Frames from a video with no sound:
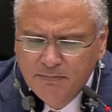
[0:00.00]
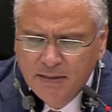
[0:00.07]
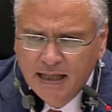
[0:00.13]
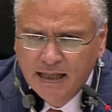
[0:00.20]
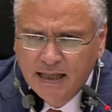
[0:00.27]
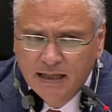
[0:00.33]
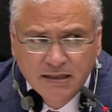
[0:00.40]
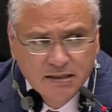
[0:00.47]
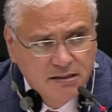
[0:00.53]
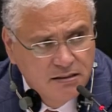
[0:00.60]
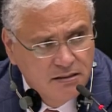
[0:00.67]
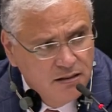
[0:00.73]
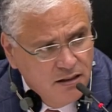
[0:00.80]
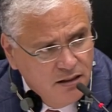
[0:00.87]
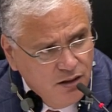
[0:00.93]

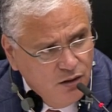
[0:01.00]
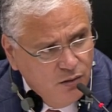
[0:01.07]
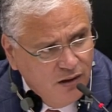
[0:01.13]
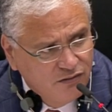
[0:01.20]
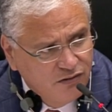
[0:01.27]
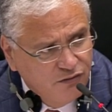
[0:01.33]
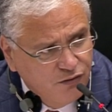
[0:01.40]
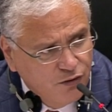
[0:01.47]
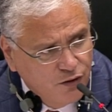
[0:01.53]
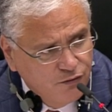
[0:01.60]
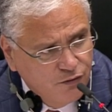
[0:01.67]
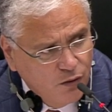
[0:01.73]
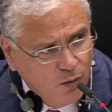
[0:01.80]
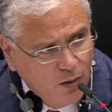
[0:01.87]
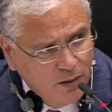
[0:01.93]
Minguez, you have the
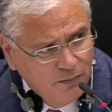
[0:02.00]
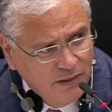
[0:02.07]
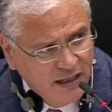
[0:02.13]
floor for one